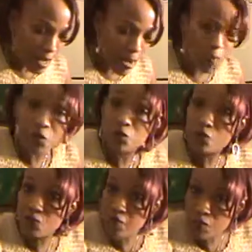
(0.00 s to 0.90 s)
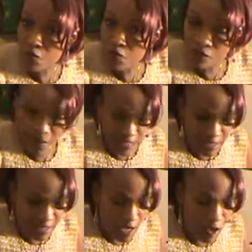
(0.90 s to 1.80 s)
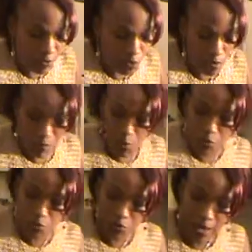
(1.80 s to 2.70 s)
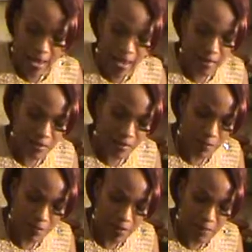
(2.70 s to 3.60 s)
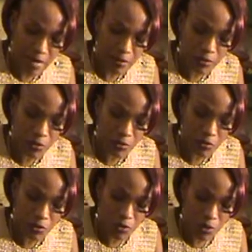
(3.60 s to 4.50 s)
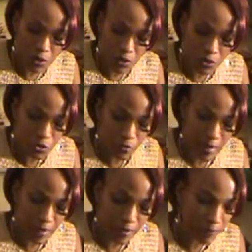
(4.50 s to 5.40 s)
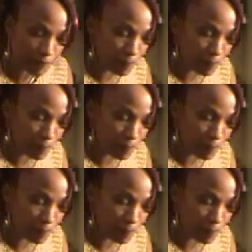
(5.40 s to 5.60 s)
I want a little flavor in my stuff, so I'm going to add some pimentos to mine.